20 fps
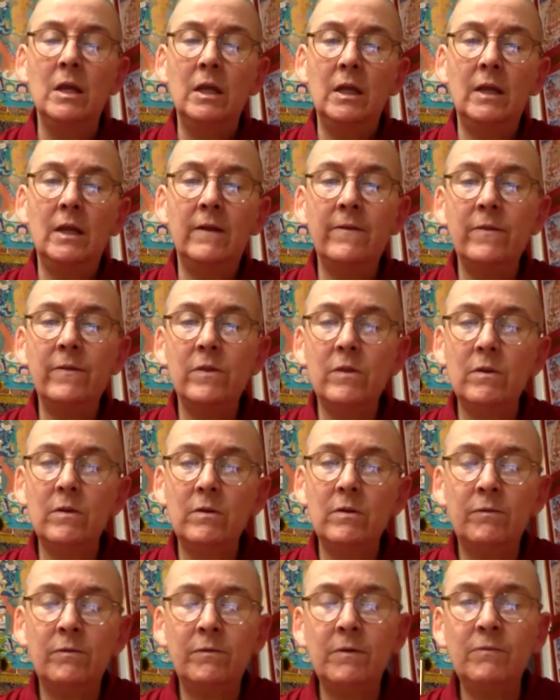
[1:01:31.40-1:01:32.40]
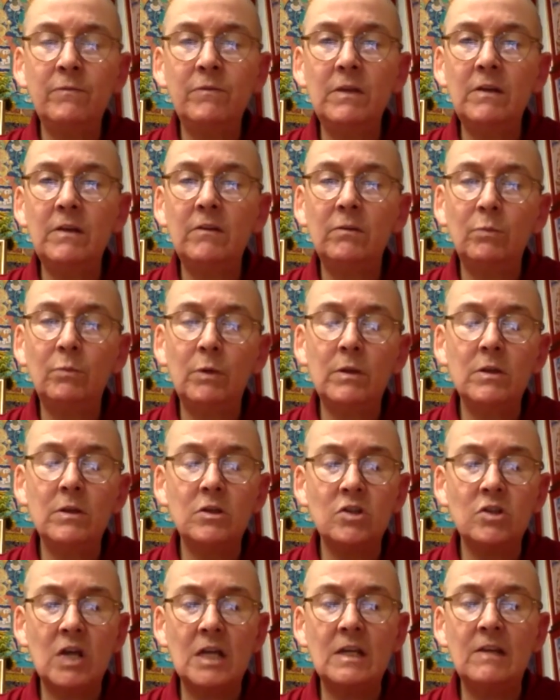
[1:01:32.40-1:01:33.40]
in the 50s when the
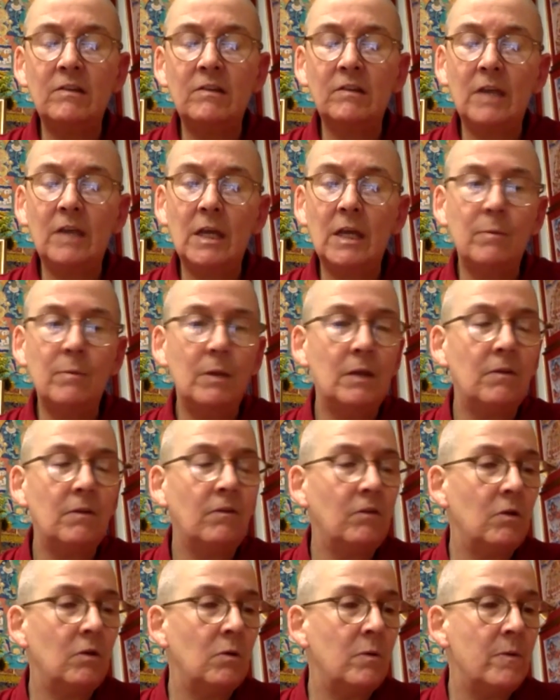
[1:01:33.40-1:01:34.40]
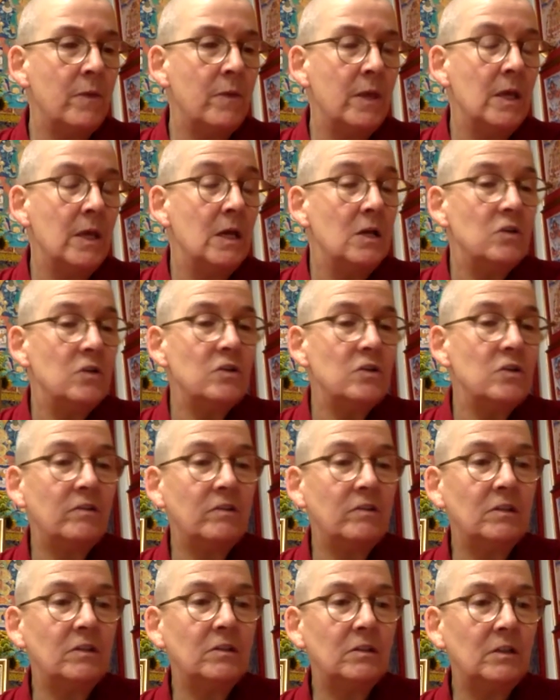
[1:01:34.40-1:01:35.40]
Chinese came in. So just
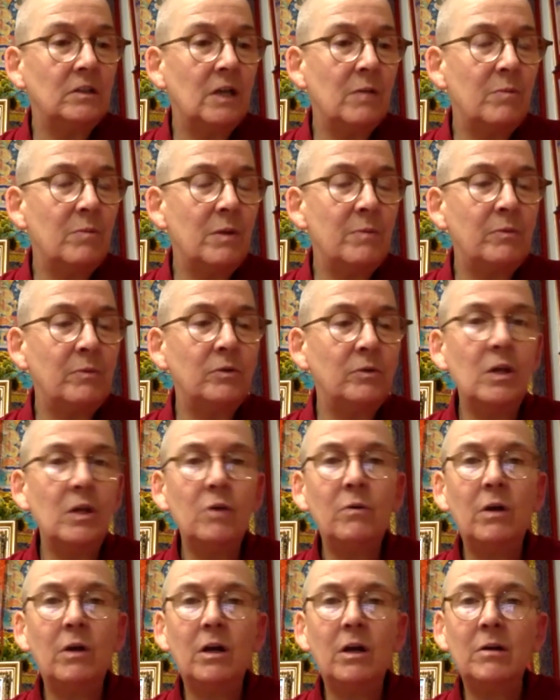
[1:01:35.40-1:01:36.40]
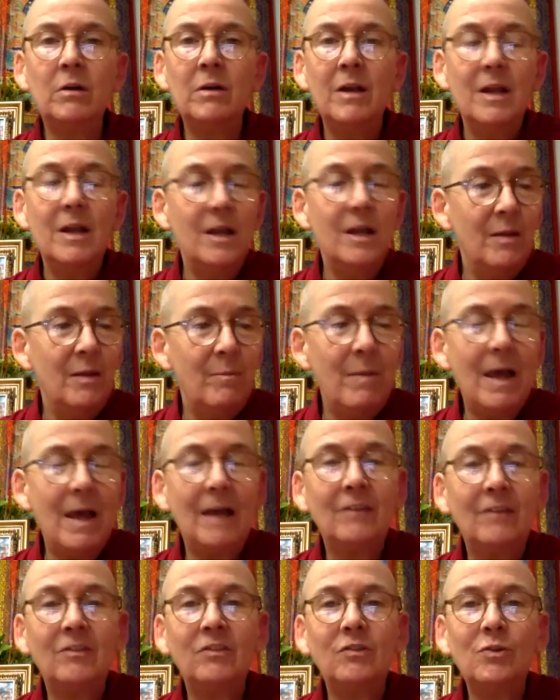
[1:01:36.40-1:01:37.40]
to let people know our
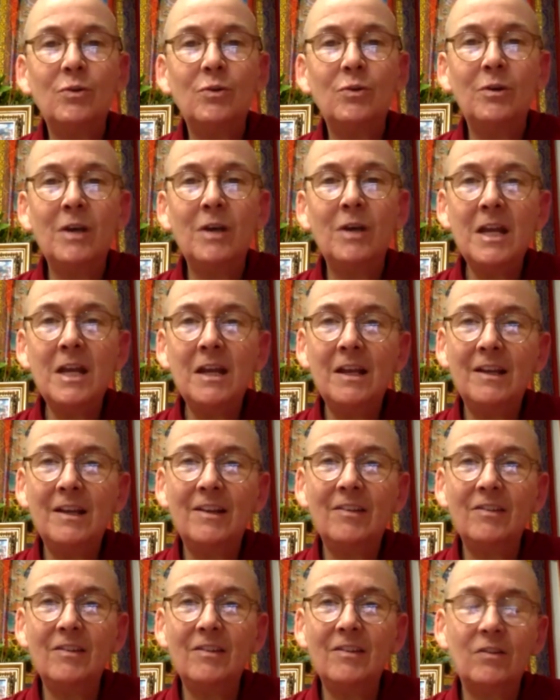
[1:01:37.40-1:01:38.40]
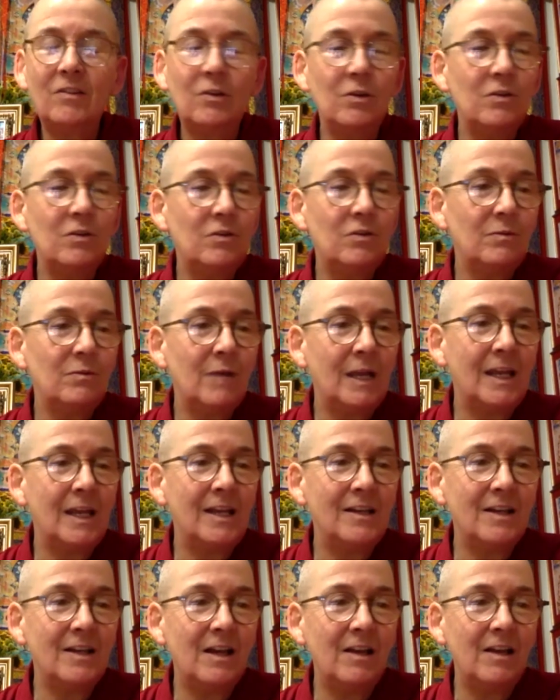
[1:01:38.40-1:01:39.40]
backstory, because it's good to
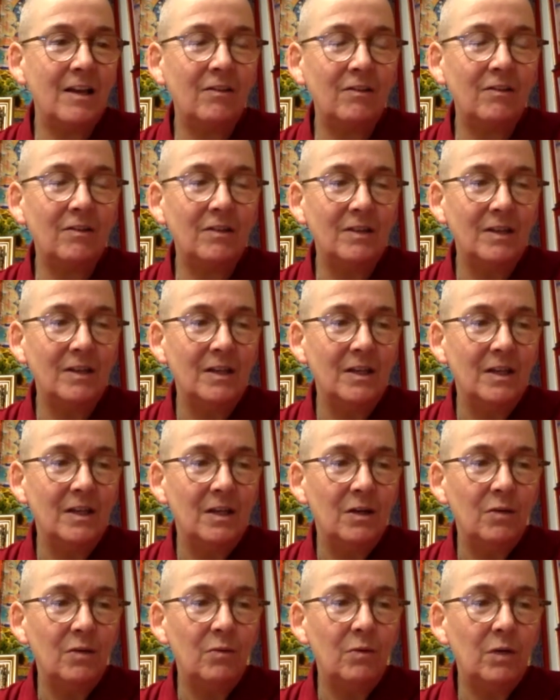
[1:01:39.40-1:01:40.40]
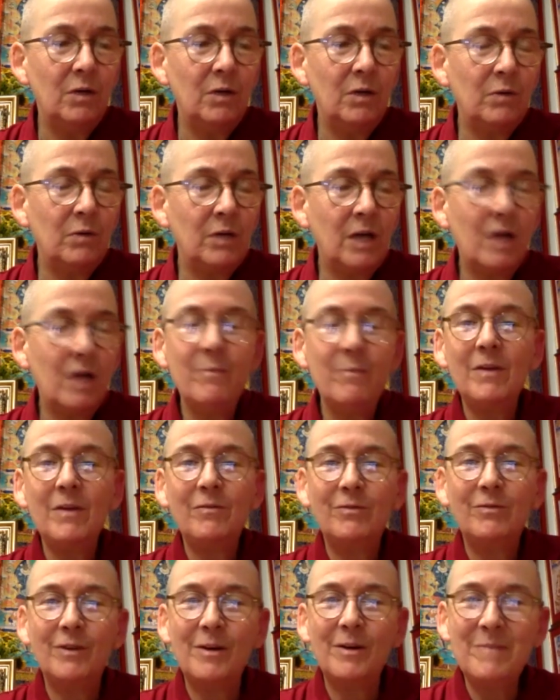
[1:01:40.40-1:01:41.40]
recognize where we're coming
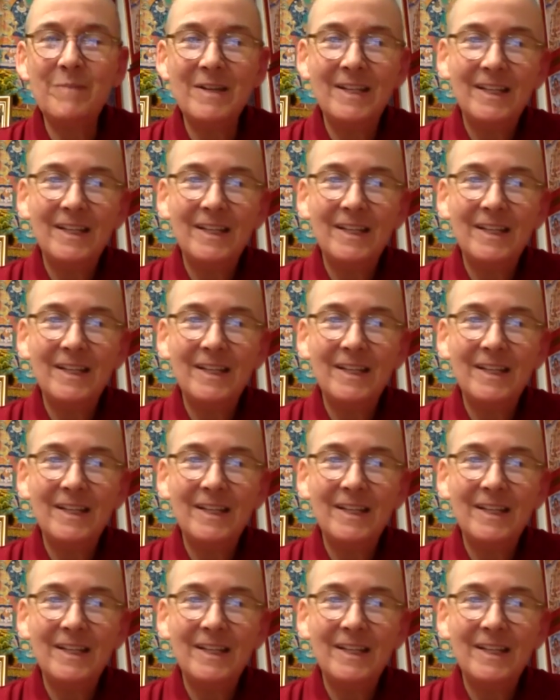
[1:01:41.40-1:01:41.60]
from.